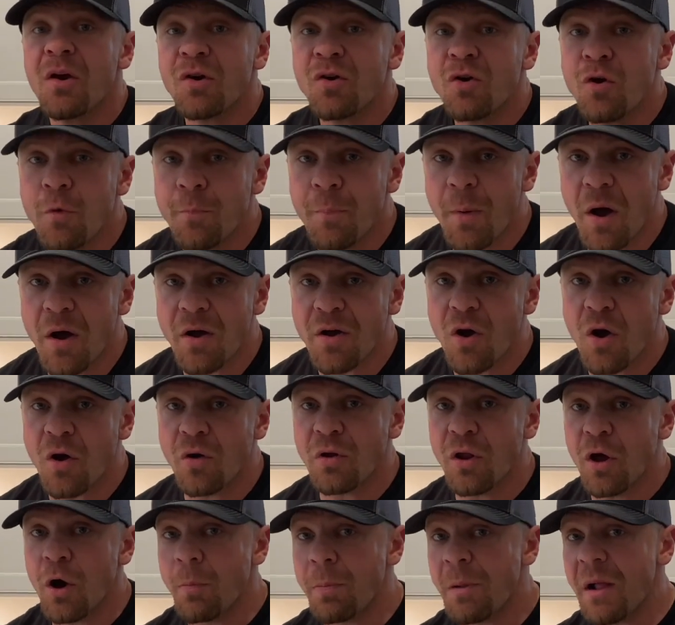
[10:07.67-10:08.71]
Coupon code
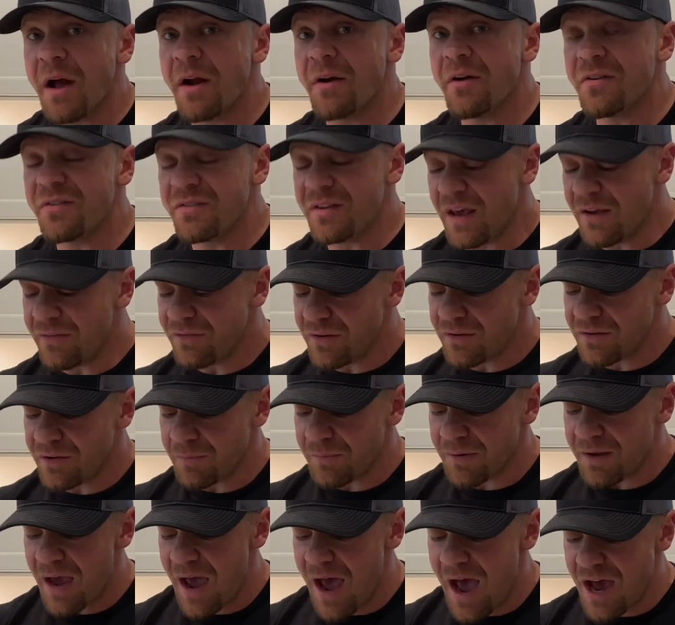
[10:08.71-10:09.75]
LOBLINER saves you
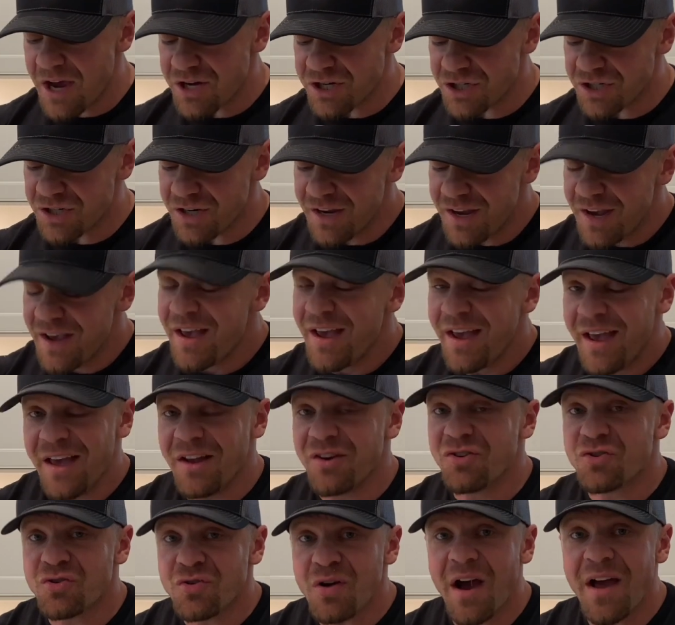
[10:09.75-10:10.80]
some cash.
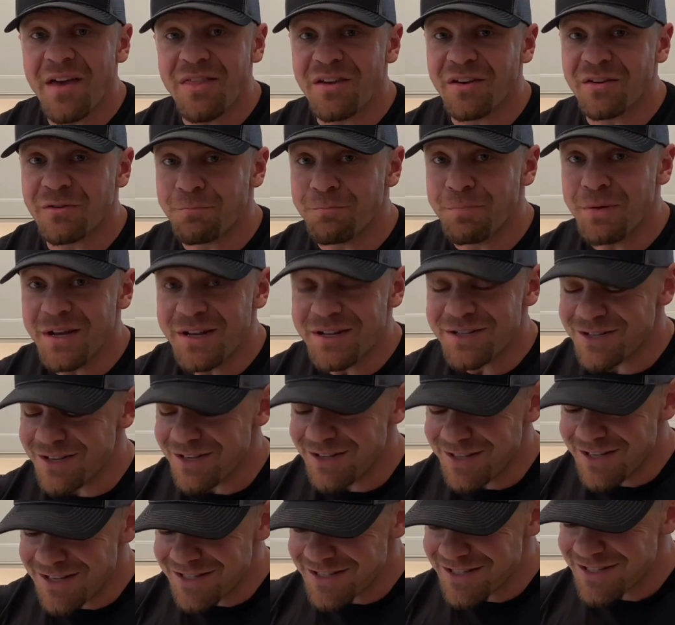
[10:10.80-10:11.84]
And try this pizza.
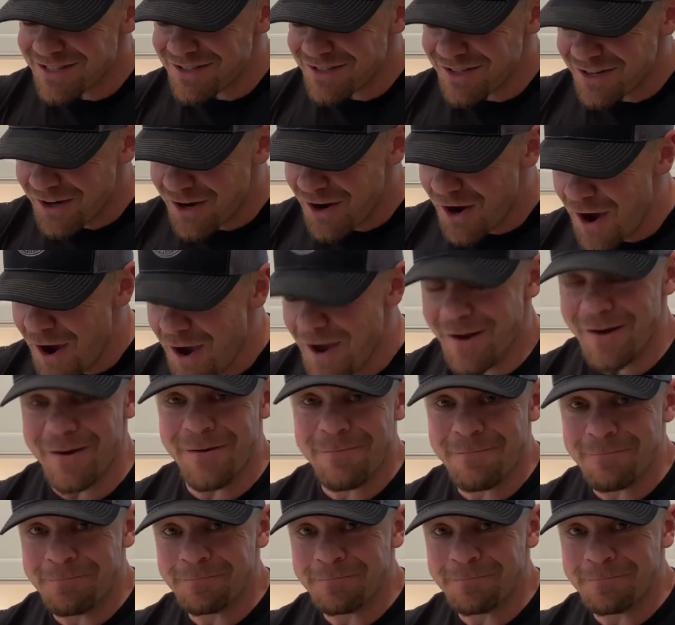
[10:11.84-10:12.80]
This is good.